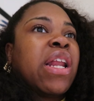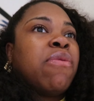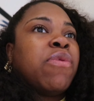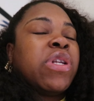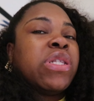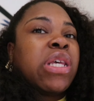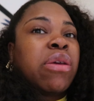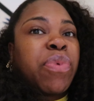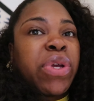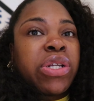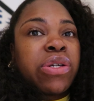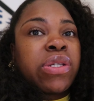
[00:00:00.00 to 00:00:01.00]
that I want to take
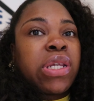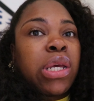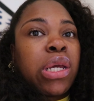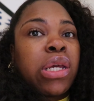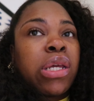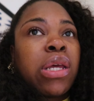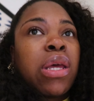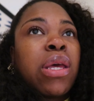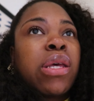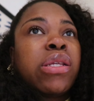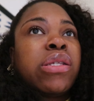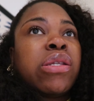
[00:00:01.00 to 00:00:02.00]
pictures in.
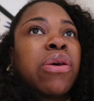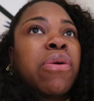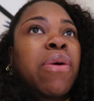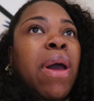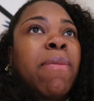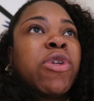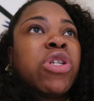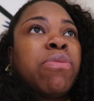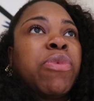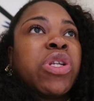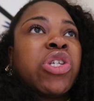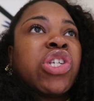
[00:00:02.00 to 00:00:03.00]
So I'm going to
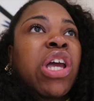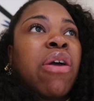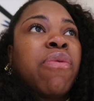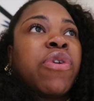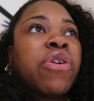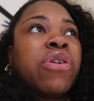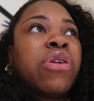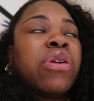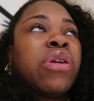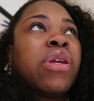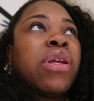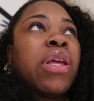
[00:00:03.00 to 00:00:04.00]
jump in the shower
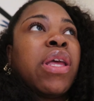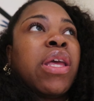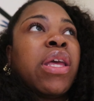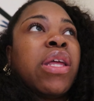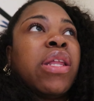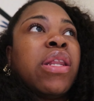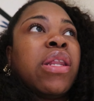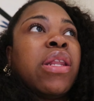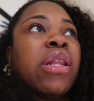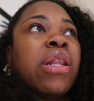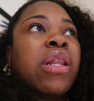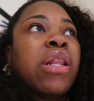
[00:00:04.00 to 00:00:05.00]
and
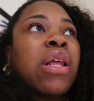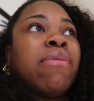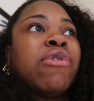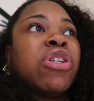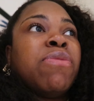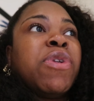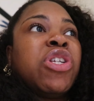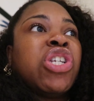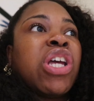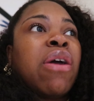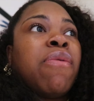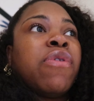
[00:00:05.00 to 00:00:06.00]
I'm going to jump in the
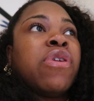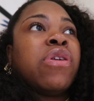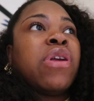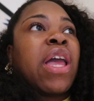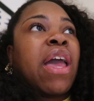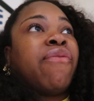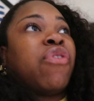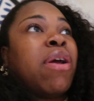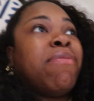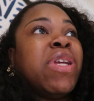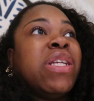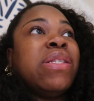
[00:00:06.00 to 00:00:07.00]
shower after
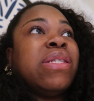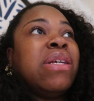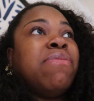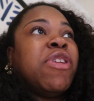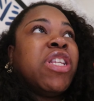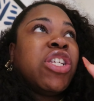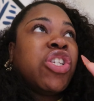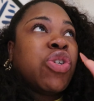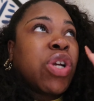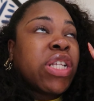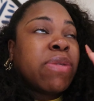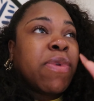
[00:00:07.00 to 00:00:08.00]
I'm done steaming this
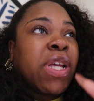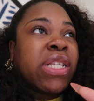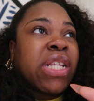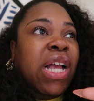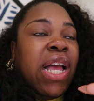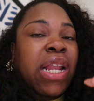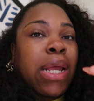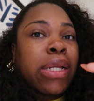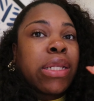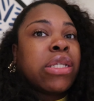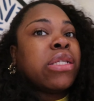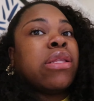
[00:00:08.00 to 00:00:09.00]
dress because I got
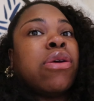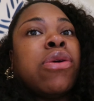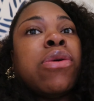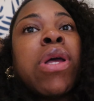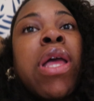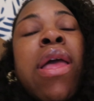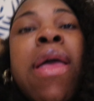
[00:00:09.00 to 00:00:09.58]
like this long